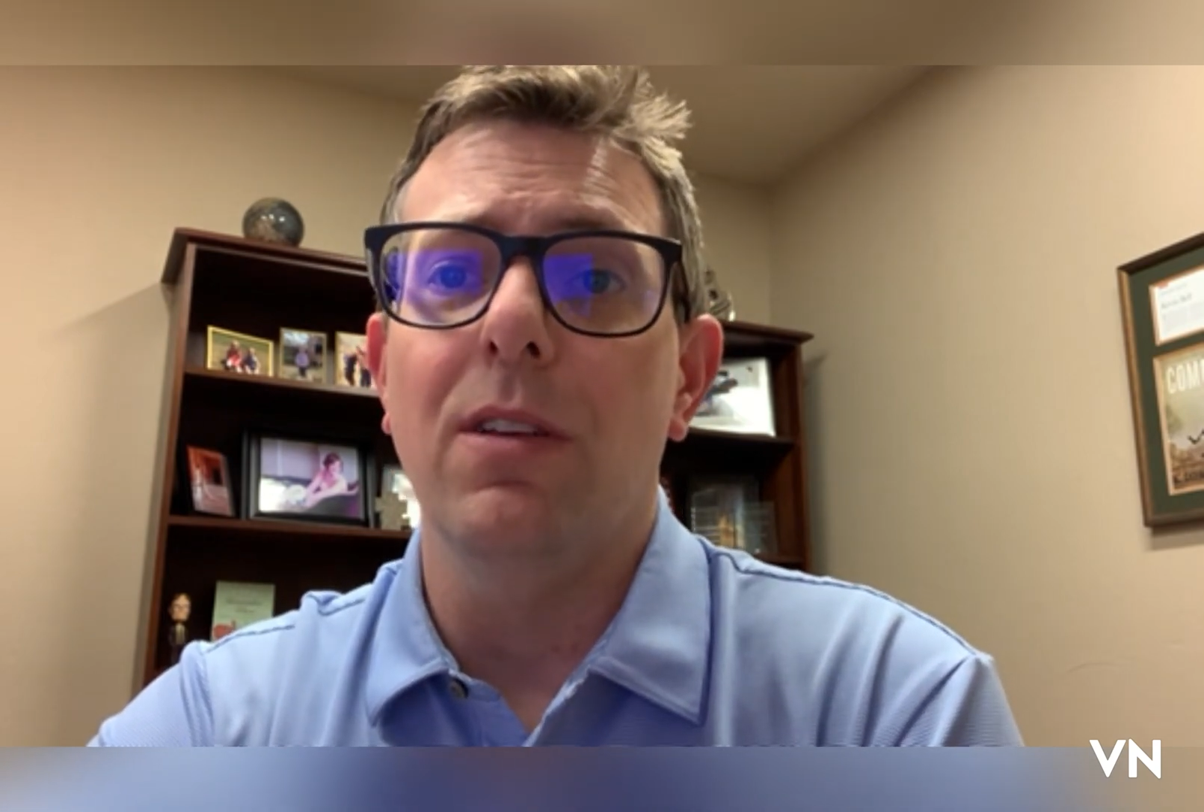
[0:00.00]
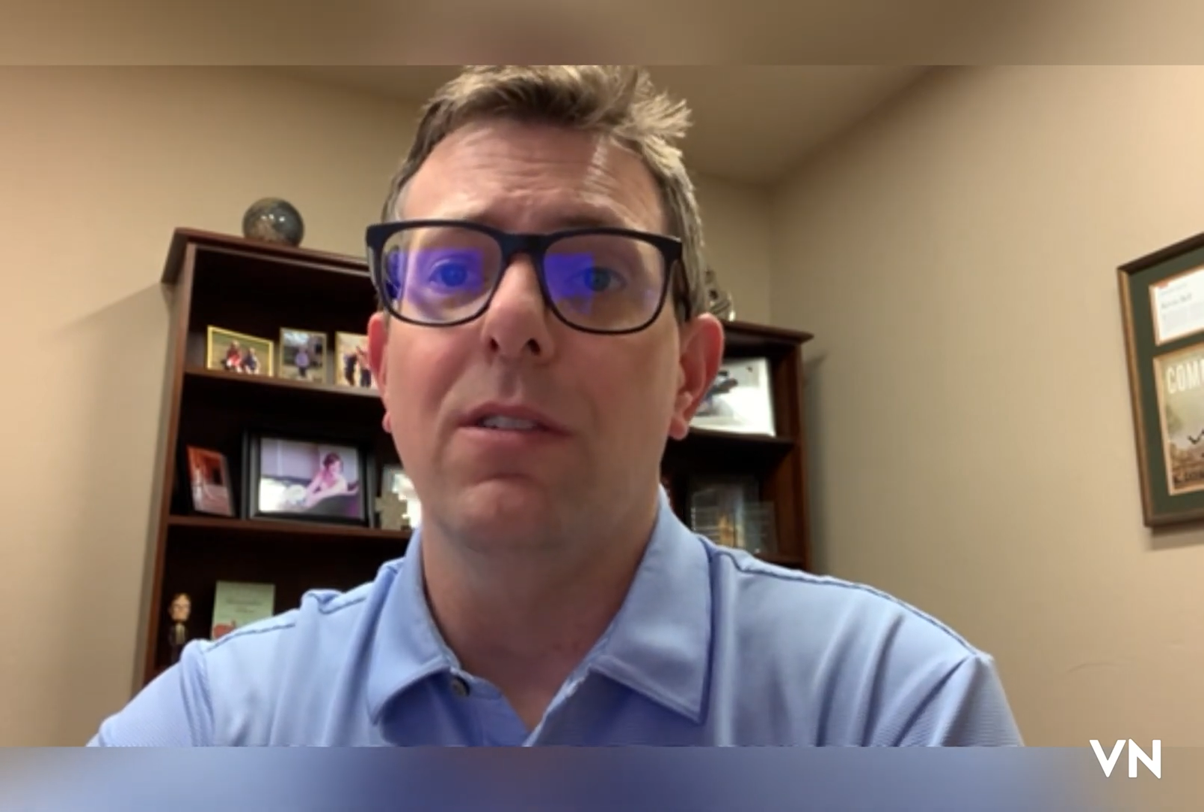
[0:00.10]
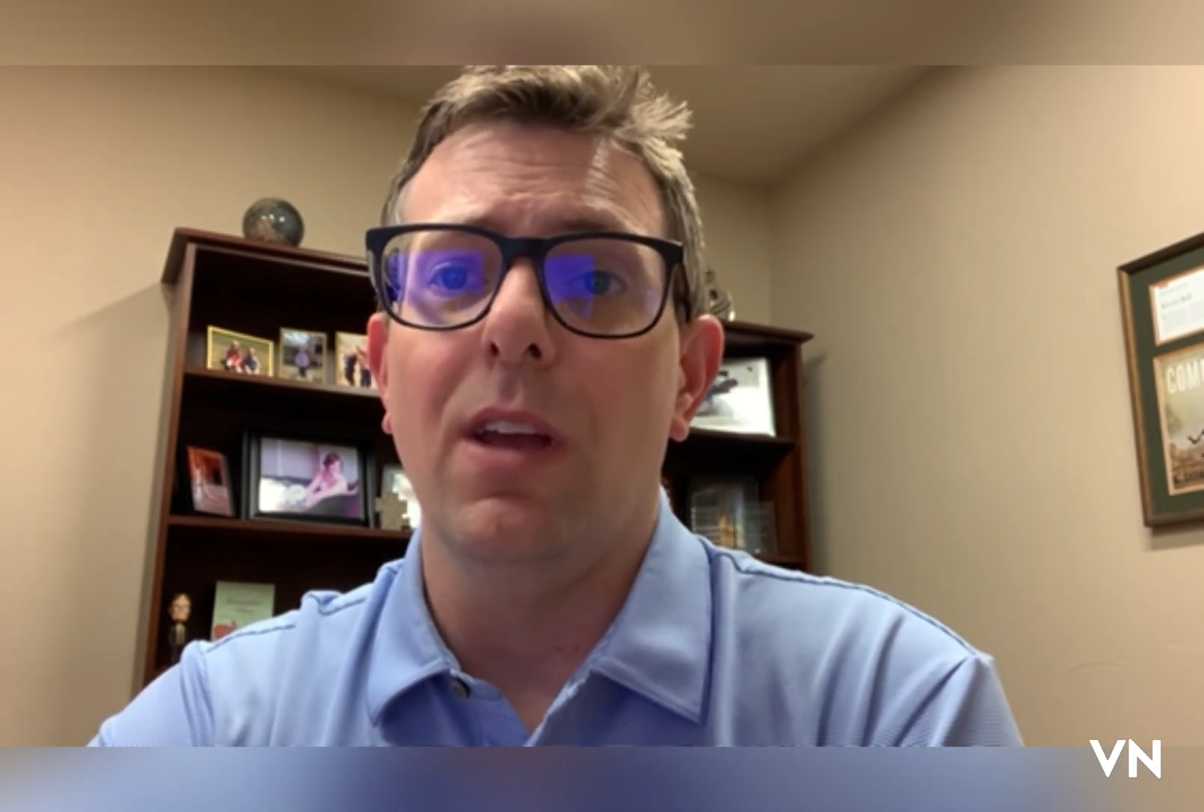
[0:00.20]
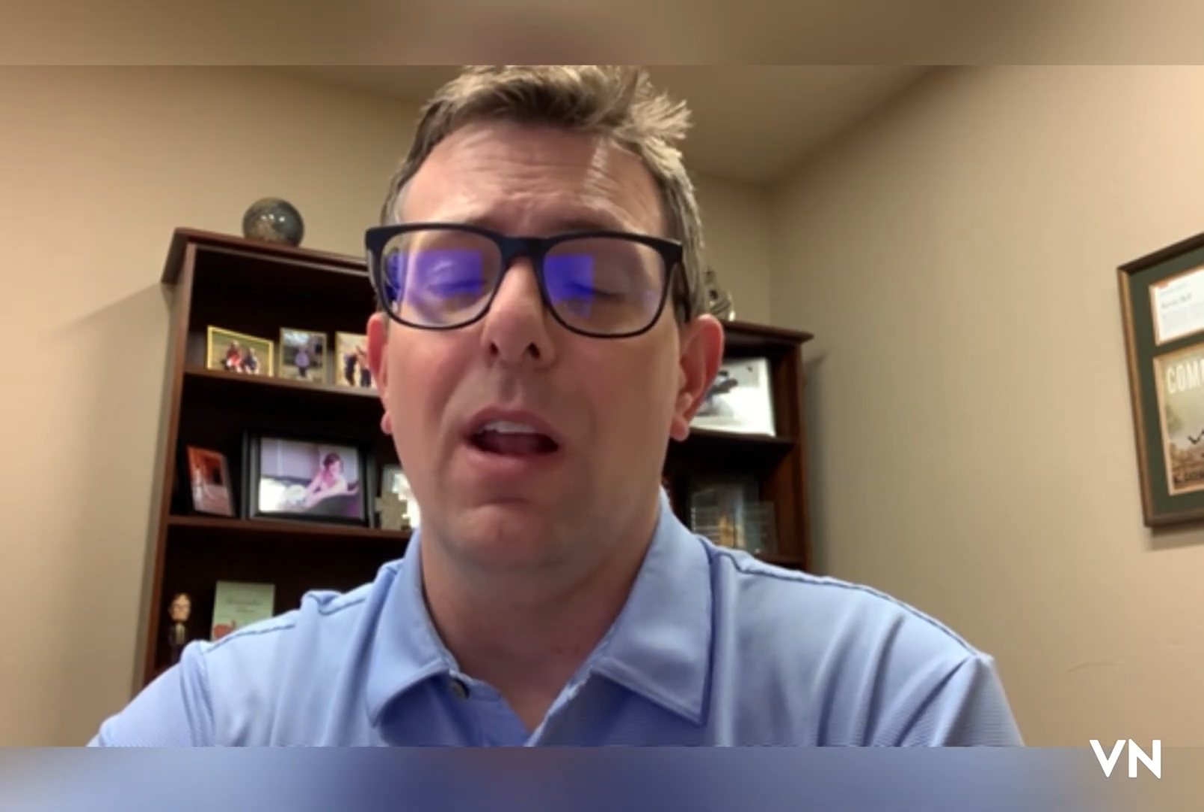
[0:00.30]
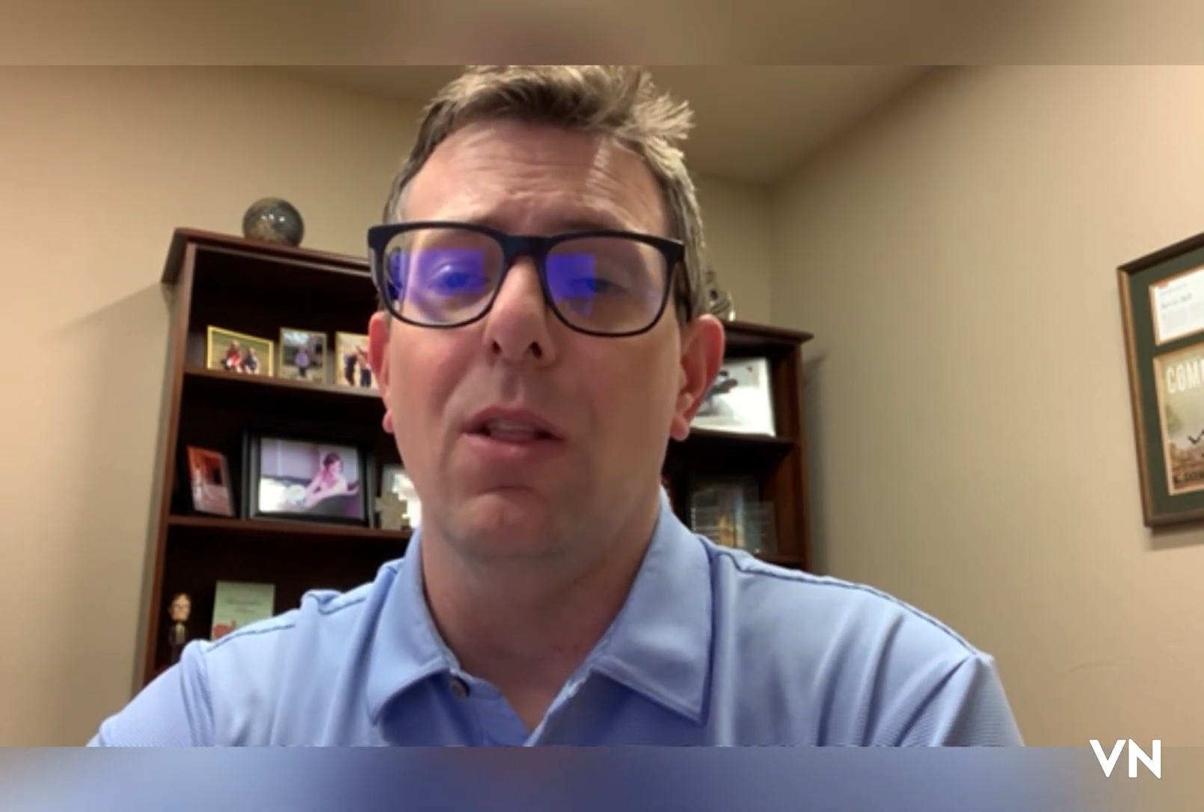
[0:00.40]

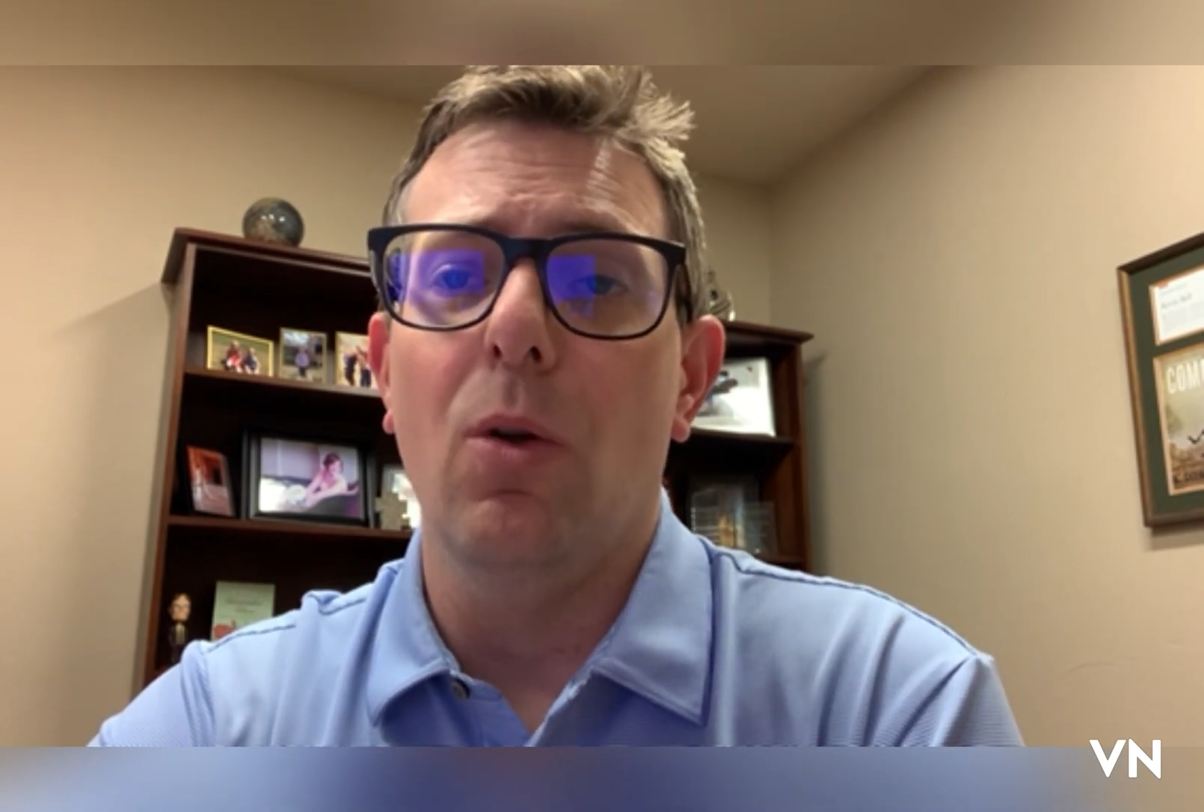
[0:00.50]
state and